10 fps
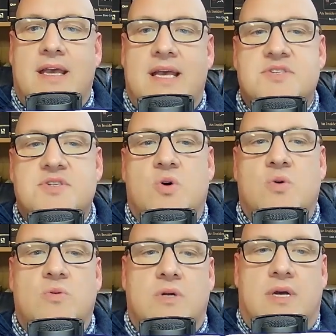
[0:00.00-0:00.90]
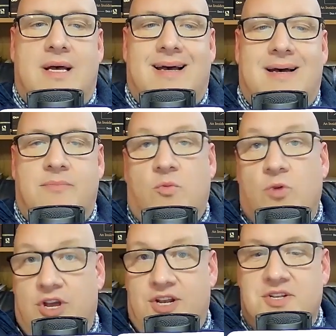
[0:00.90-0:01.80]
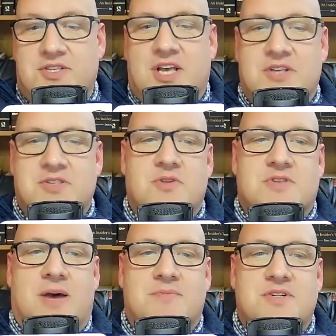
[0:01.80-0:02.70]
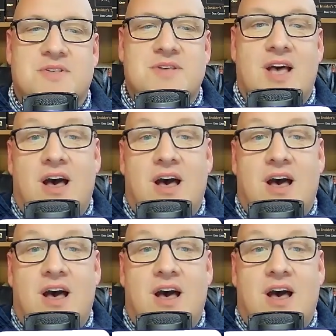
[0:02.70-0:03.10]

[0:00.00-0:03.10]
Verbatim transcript: And so um, we're going to discuss those options.